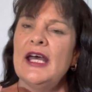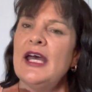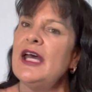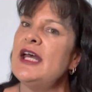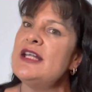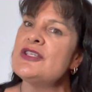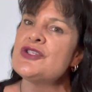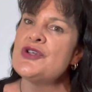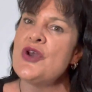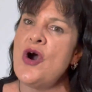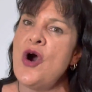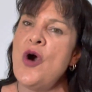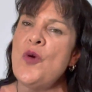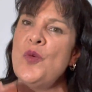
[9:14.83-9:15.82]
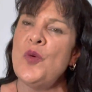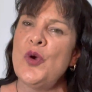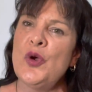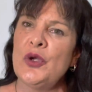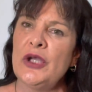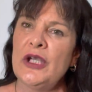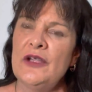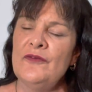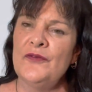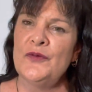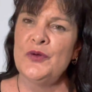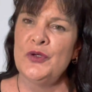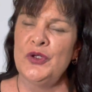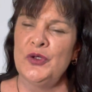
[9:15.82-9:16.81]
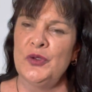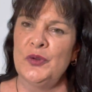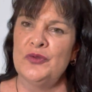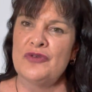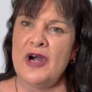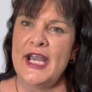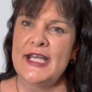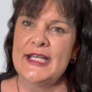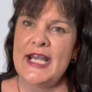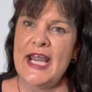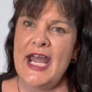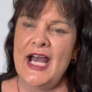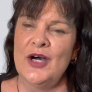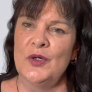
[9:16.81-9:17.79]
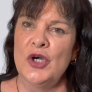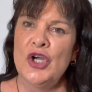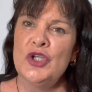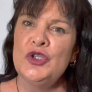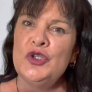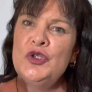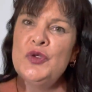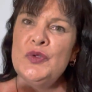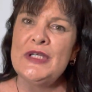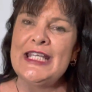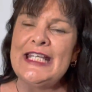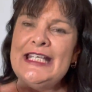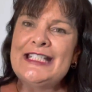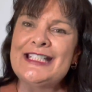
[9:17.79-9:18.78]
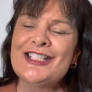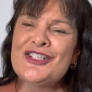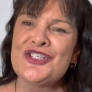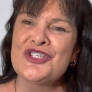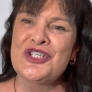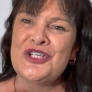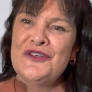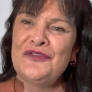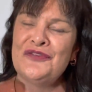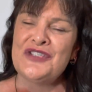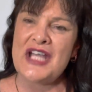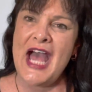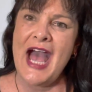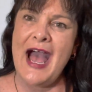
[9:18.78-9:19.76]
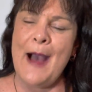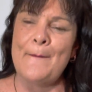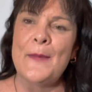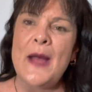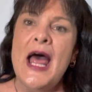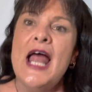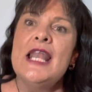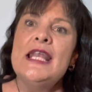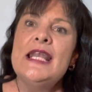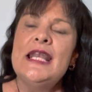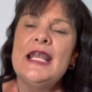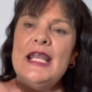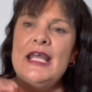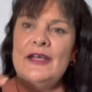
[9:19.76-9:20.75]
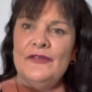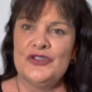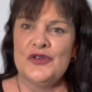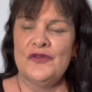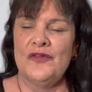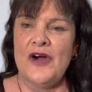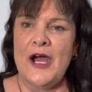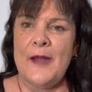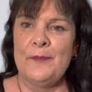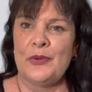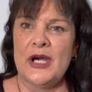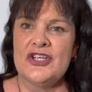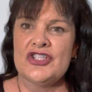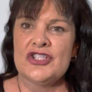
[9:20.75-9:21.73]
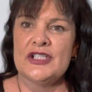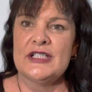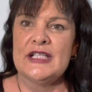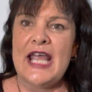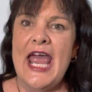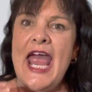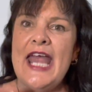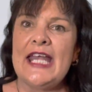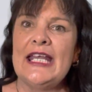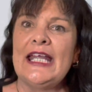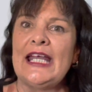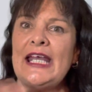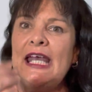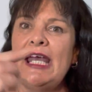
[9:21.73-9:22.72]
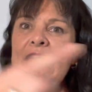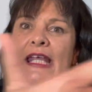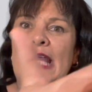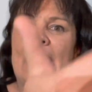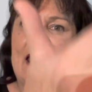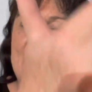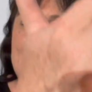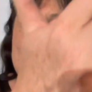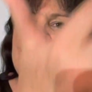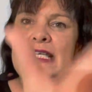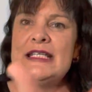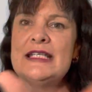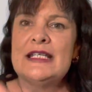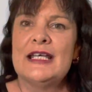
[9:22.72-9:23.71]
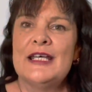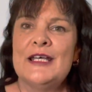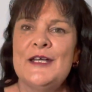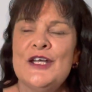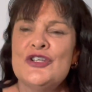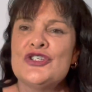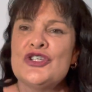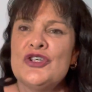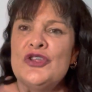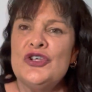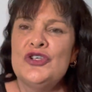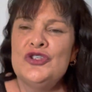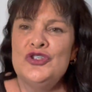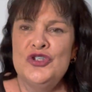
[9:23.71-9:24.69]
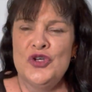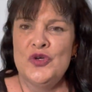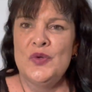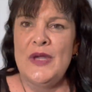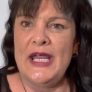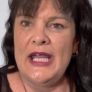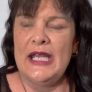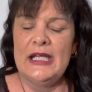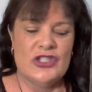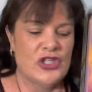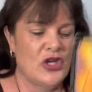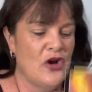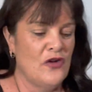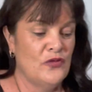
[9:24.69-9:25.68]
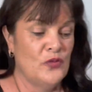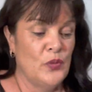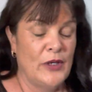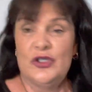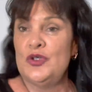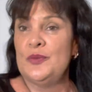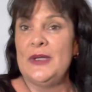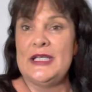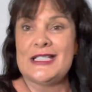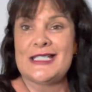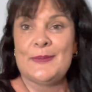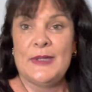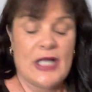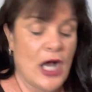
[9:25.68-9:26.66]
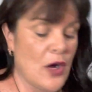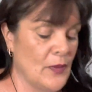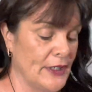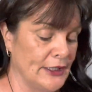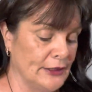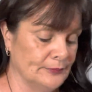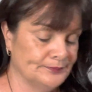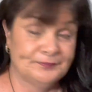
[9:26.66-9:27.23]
it's not working for you right now, you need to shift up. Lift your vibration and kick in to the new energy of where you're meant to be going.